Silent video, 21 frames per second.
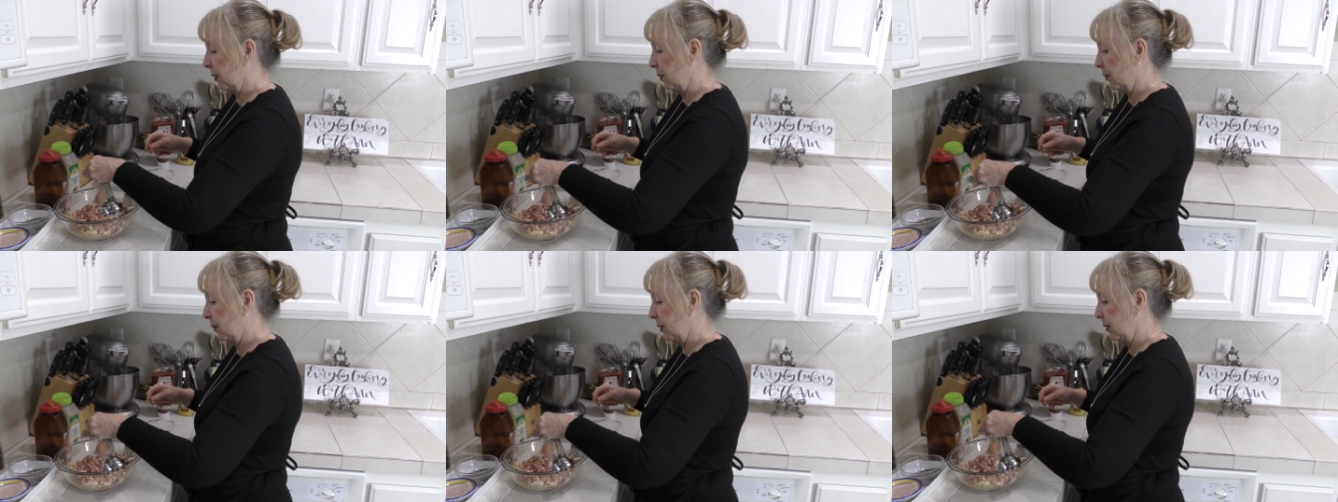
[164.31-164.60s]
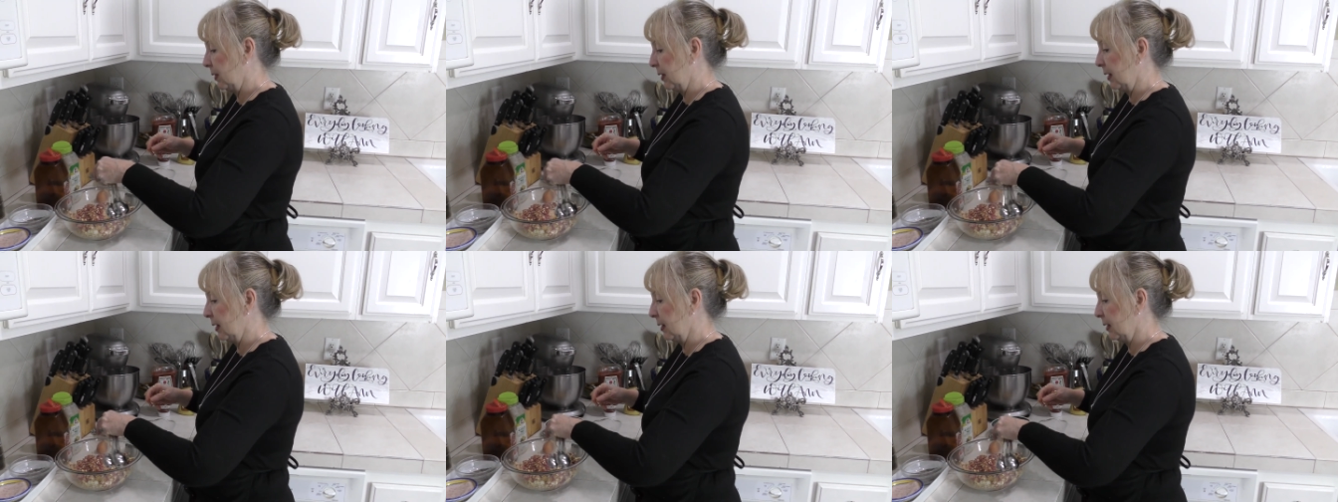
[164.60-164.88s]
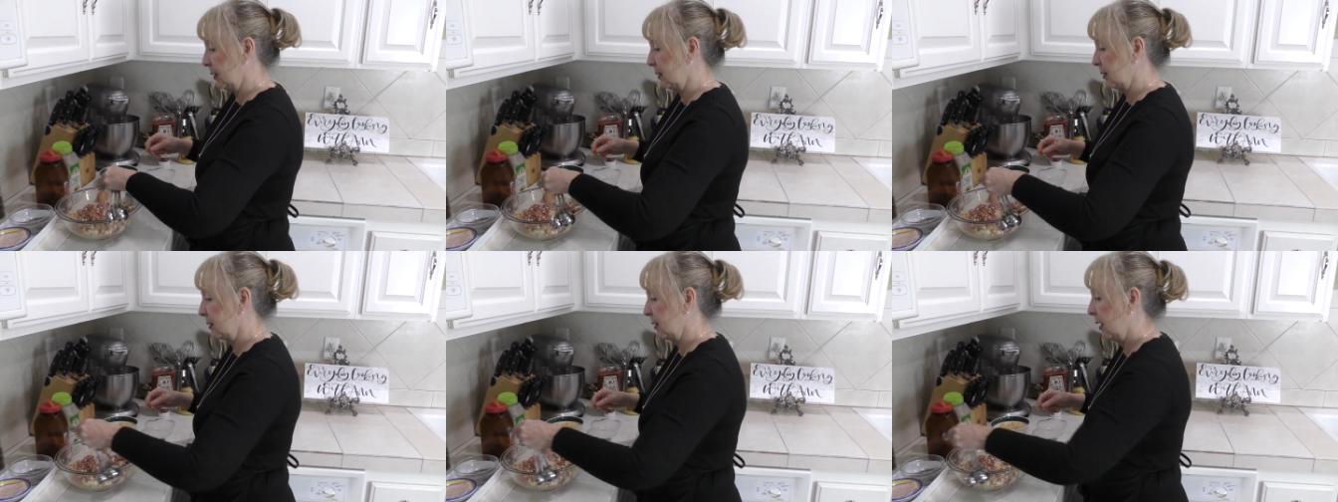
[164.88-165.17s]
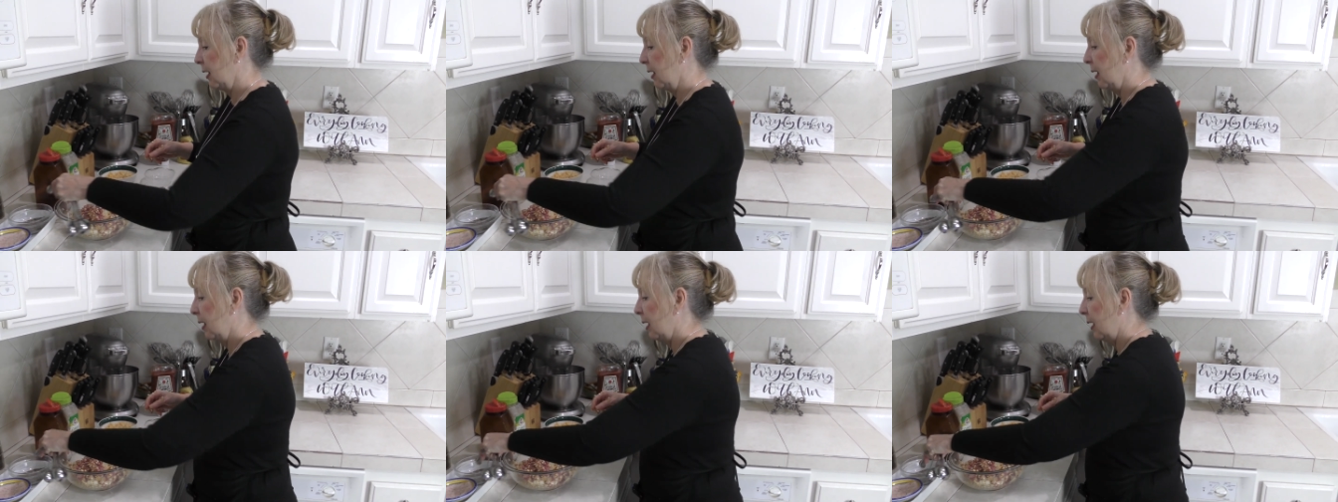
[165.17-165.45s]
with this,
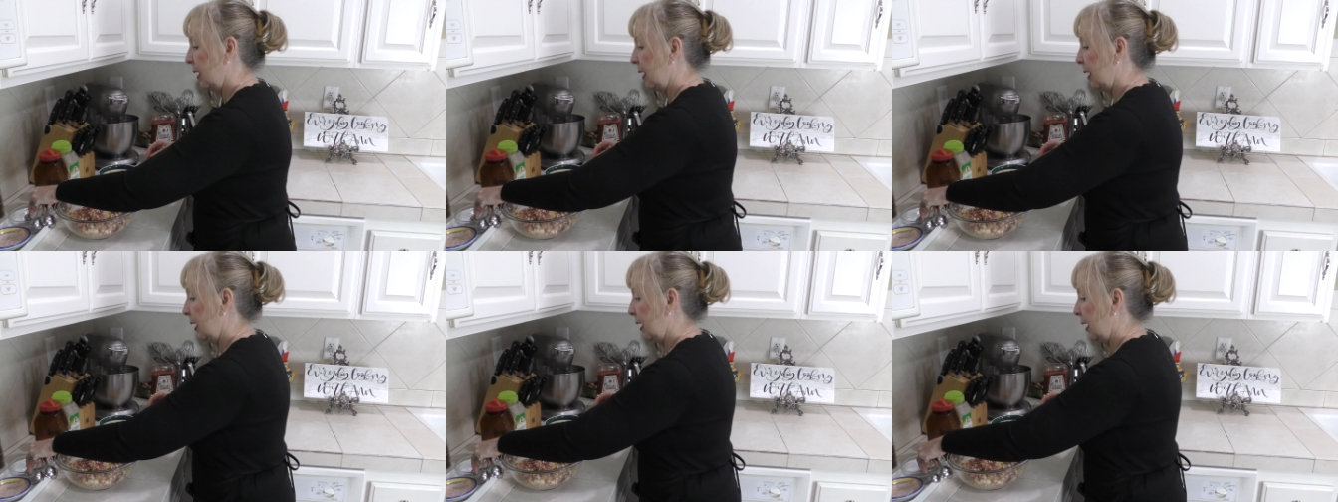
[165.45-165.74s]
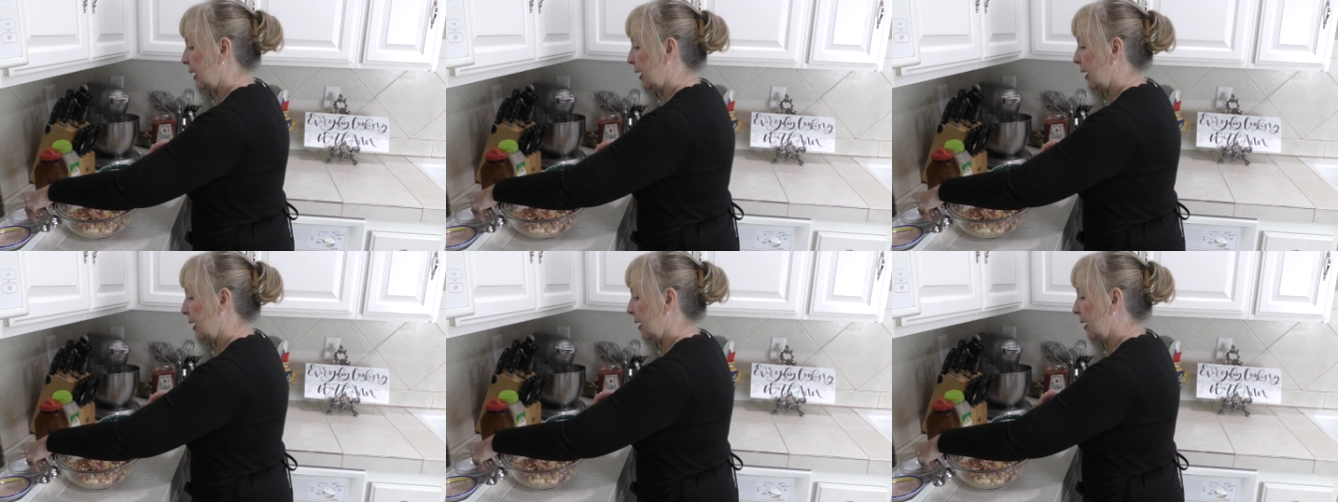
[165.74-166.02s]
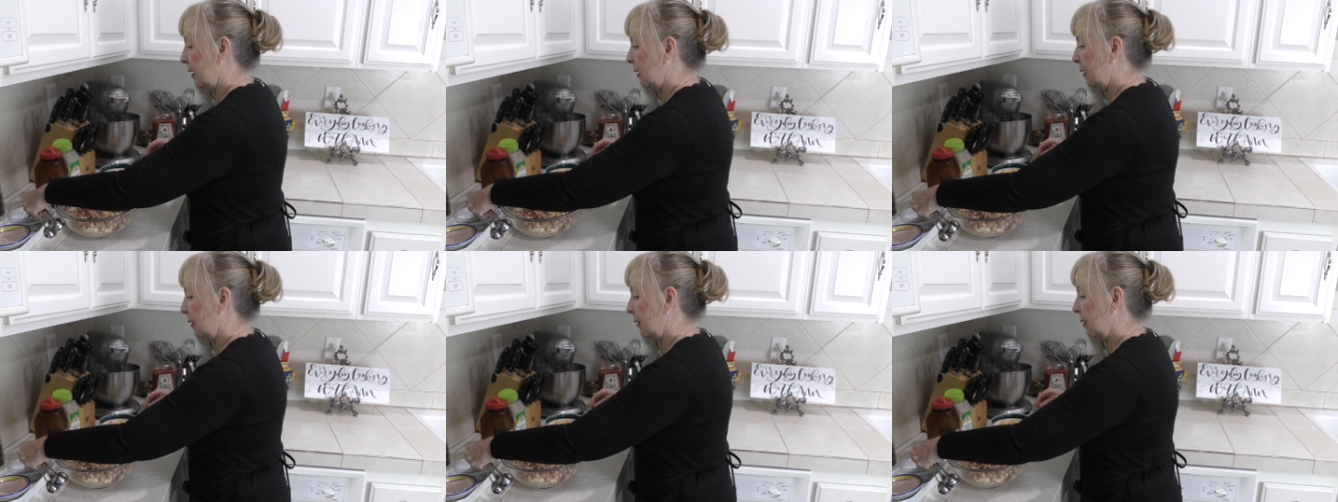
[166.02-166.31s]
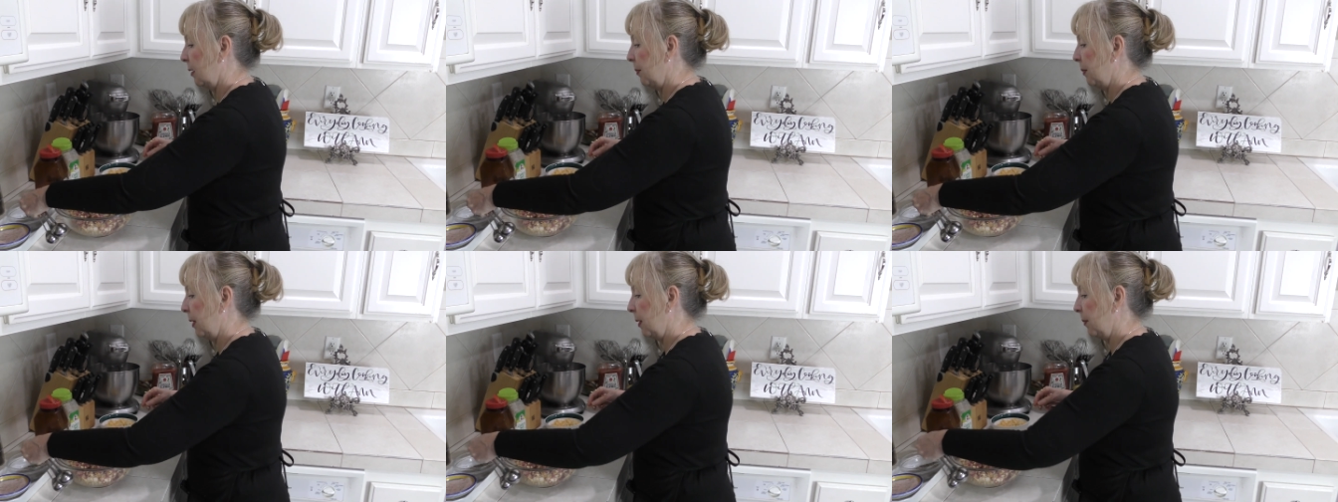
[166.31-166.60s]
and a
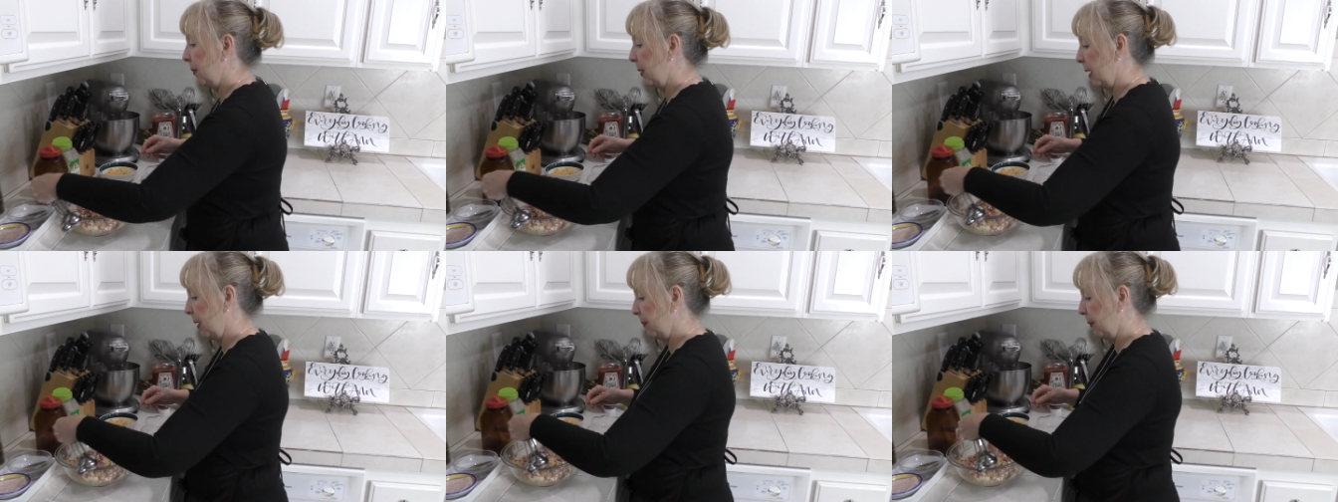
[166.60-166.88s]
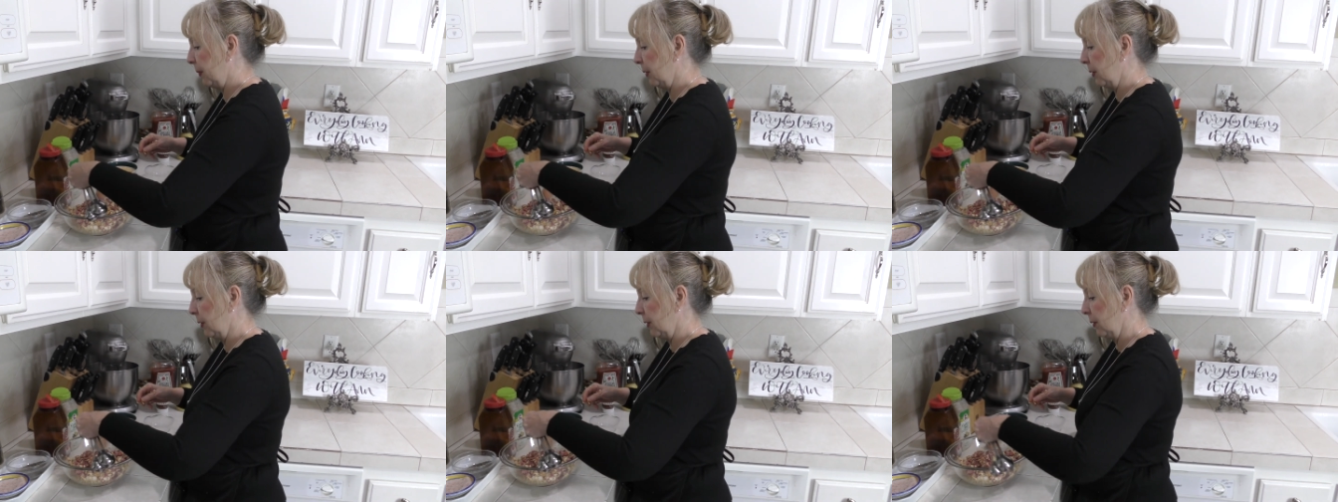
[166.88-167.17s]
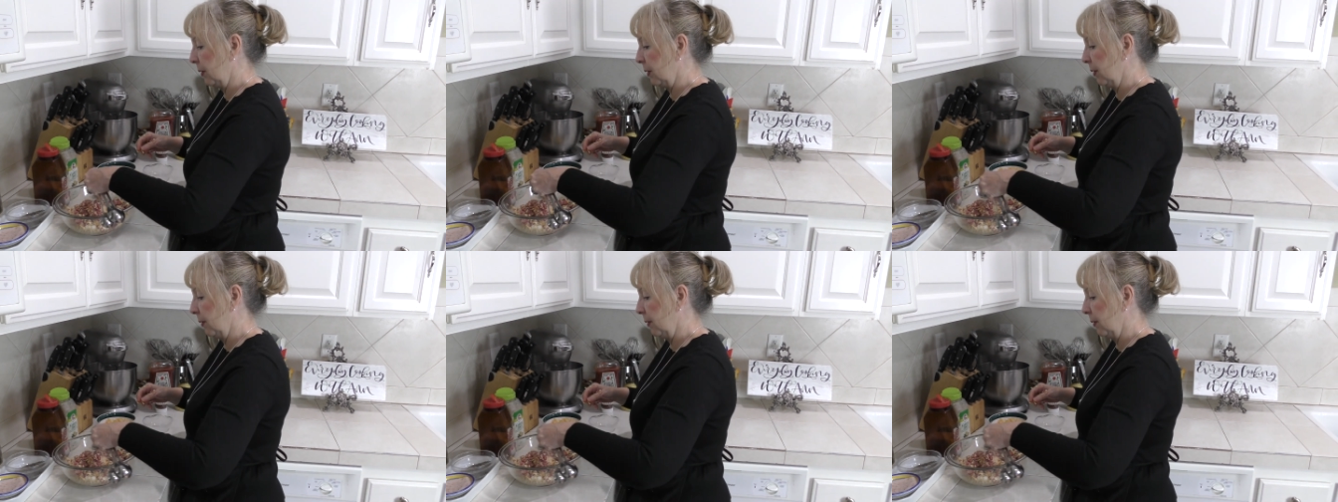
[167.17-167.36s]
little bit of pepper.